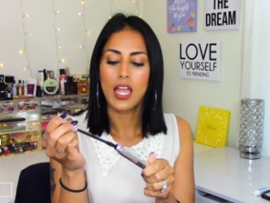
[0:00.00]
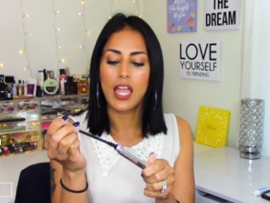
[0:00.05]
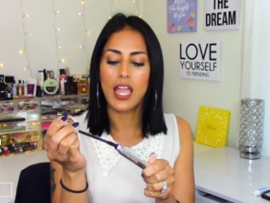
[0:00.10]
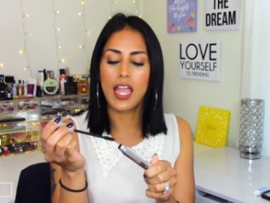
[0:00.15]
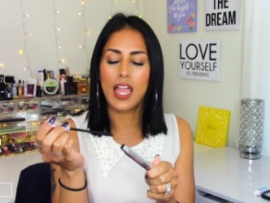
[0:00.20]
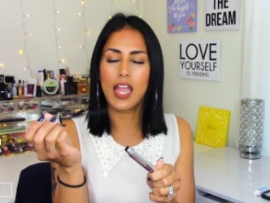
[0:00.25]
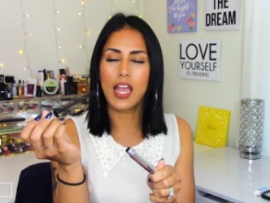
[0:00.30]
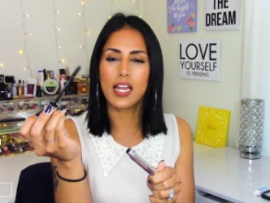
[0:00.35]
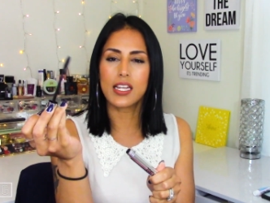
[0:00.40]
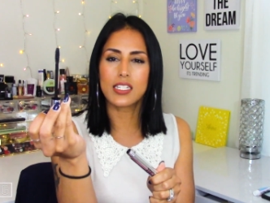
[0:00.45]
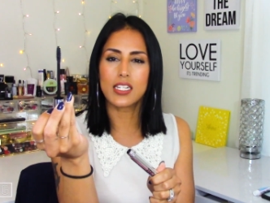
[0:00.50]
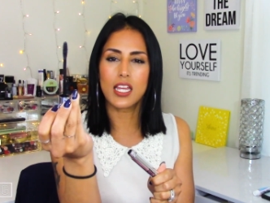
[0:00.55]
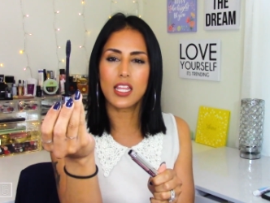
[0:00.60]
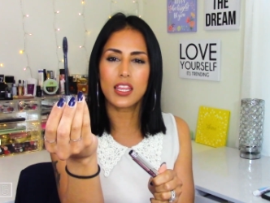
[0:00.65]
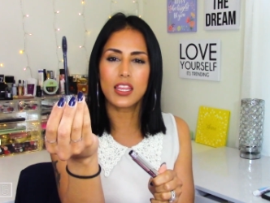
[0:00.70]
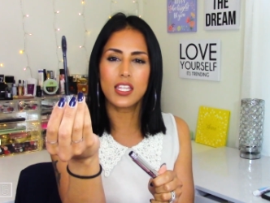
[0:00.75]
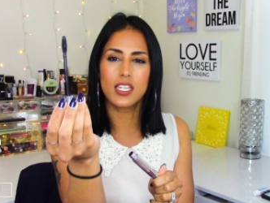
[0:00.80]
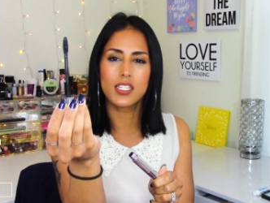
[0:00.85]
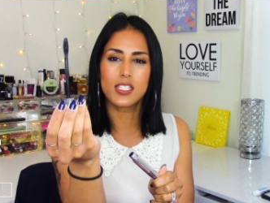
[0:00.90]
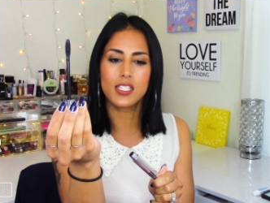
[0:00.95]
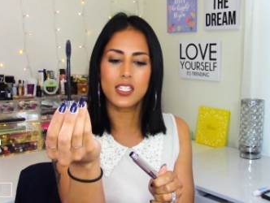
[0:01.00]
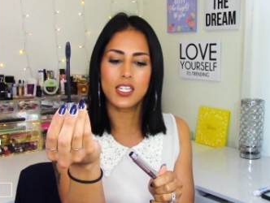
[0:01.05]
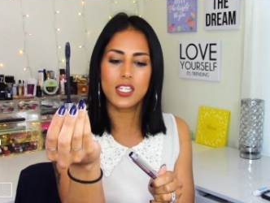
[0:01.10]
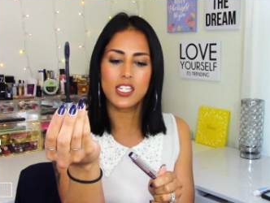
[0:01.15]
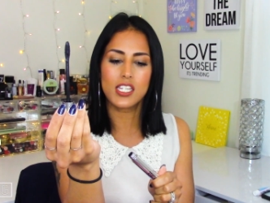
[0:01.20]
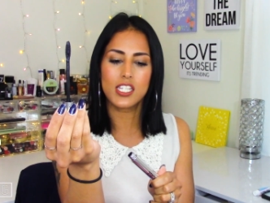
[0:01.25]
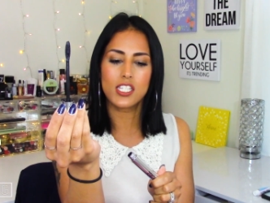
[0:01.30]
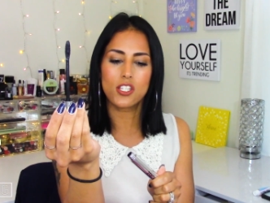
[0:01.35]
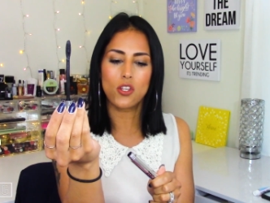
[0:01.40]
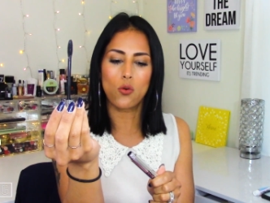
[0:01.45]
and this
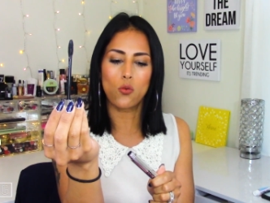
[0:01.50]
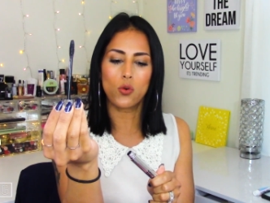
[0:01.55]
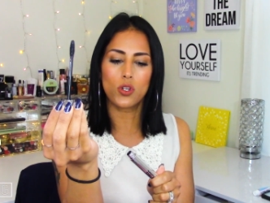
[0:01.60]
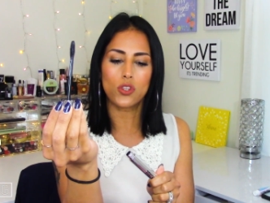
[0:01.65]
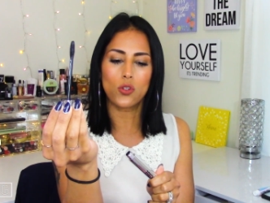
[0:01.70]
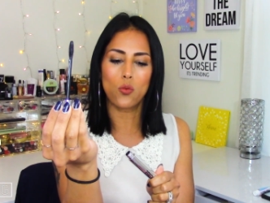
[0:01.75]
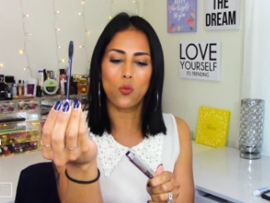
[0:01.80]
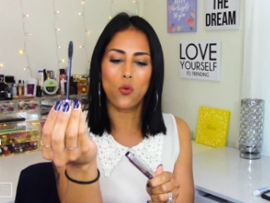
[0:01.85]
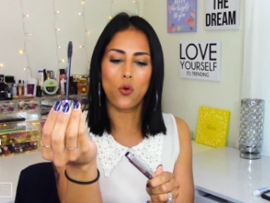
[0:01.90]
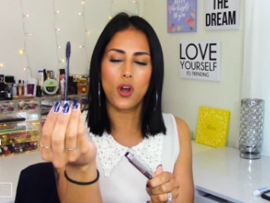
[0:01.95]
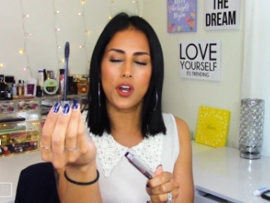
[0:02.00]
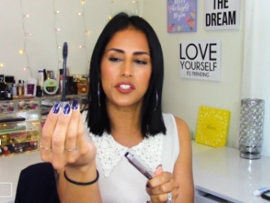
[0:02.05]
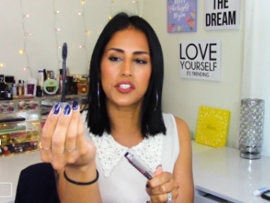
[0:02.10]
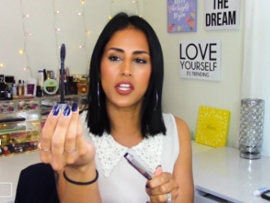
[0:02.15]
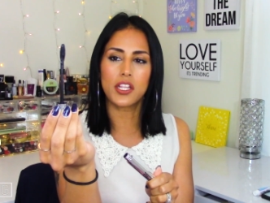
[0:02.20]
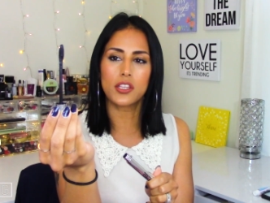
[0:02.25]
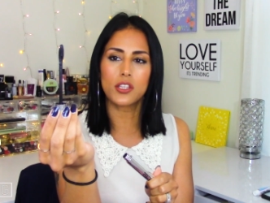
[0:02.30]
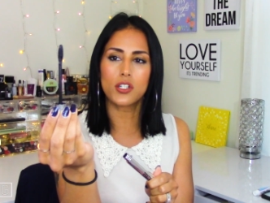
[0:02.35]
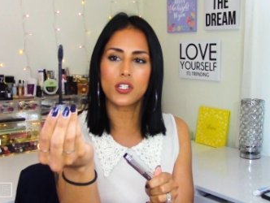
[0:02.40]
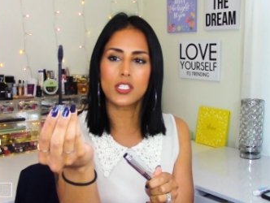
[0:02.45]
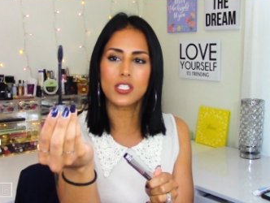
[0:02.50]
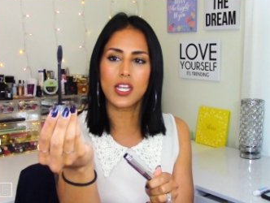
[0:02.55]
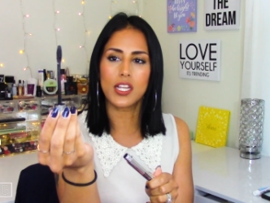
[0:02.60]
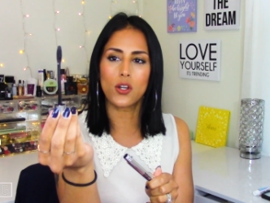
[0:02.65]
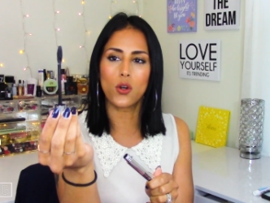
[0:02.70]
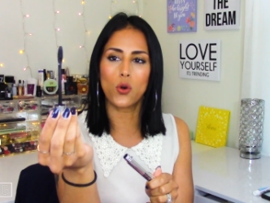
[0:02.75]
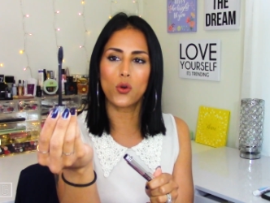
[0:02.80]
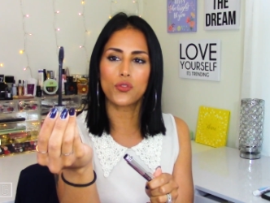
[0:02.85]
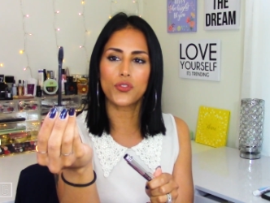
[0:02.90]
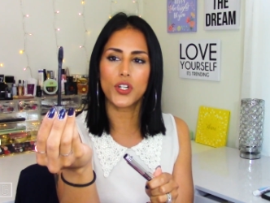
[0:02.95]
is what the wand looks
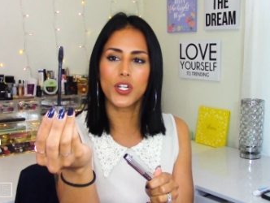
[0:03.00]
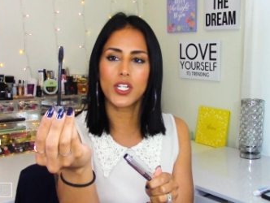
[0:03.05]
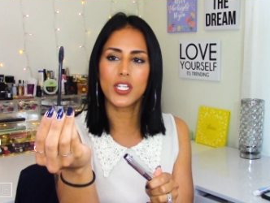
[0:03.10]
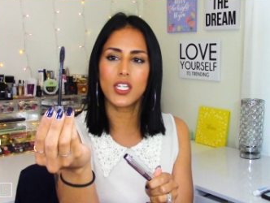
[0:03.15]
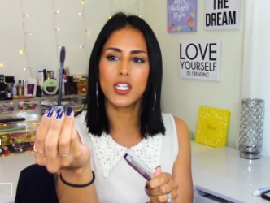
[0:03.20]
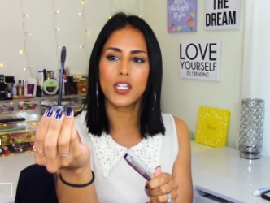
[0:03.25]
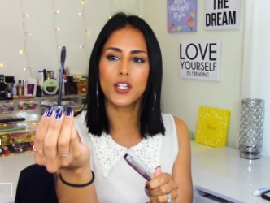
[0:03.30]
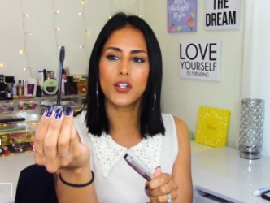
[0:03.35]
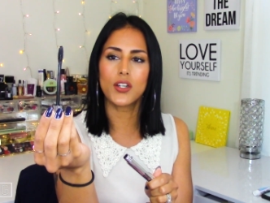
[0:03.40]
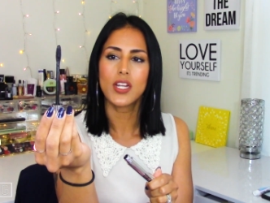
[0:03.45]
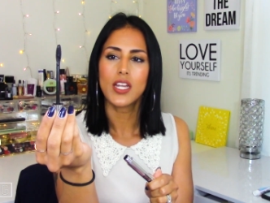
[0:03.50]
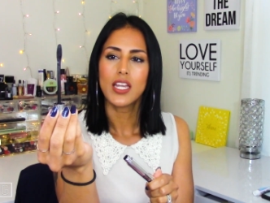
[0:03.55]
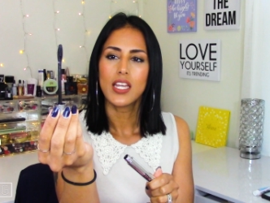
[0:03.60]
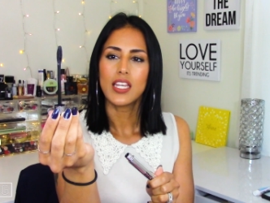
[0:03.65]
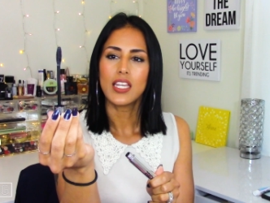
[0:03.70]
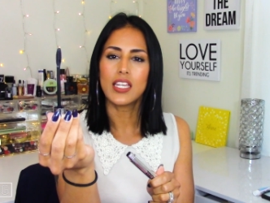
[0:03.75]
like over here.